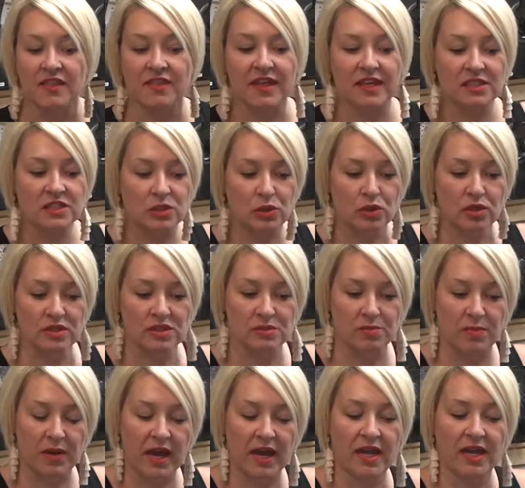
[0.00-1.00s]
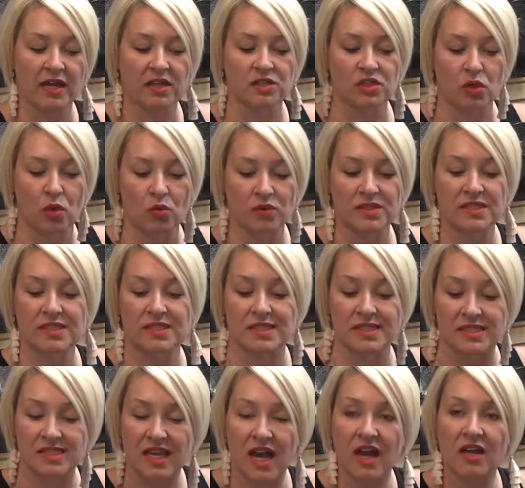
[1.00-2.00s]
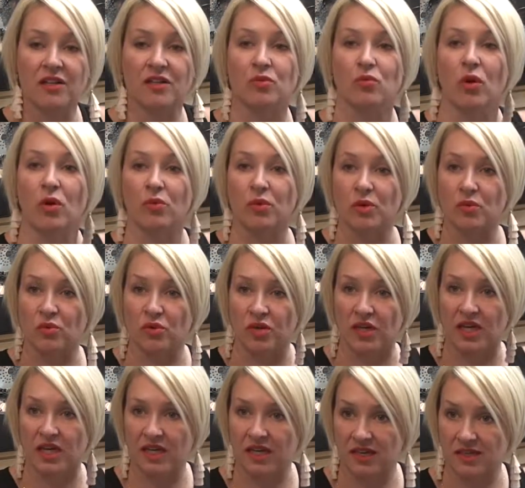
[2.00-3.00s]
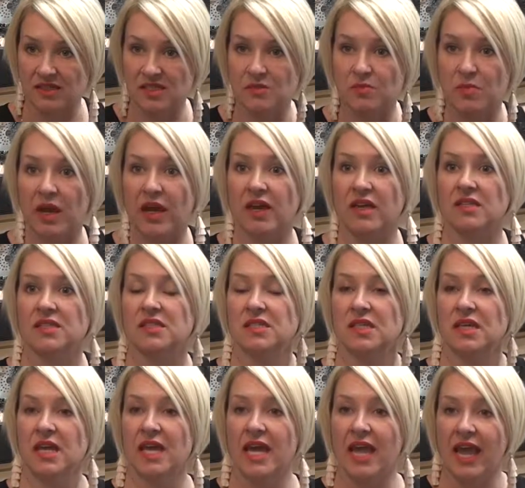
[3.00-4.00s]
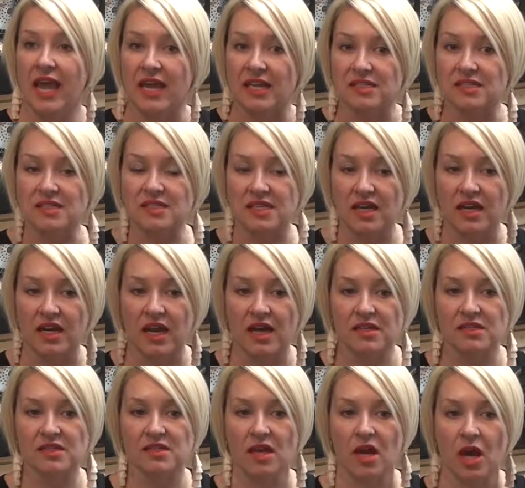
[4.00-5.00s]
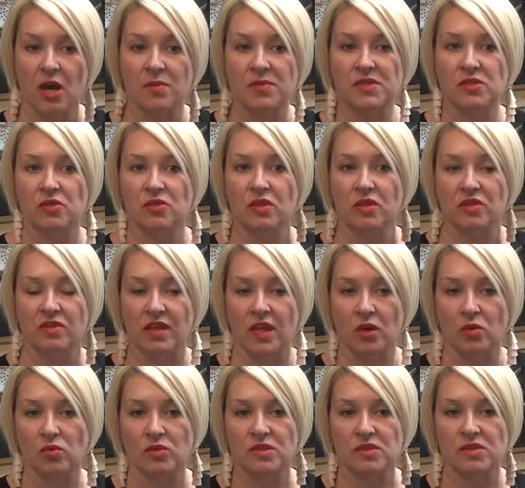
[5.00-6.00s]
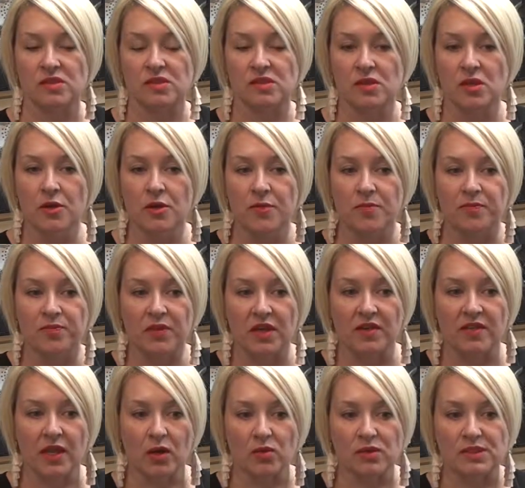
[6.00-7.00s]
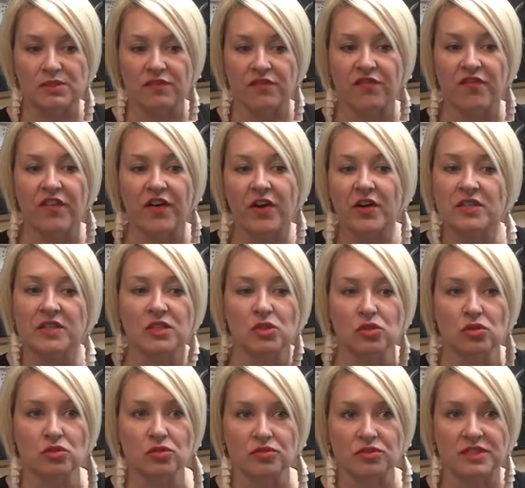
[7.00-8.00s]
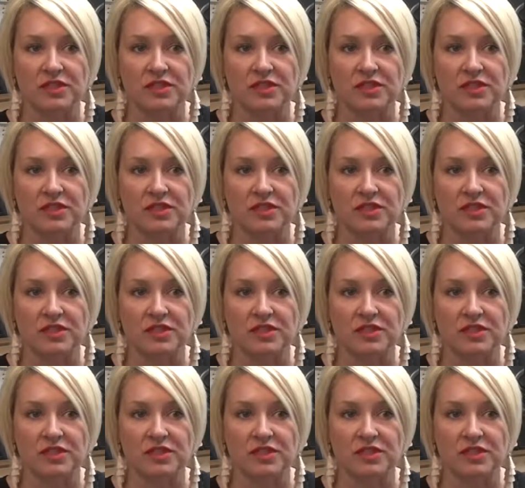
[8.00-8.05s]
then took us back and told us exactly what we were going to expect, and set us up so that there was very little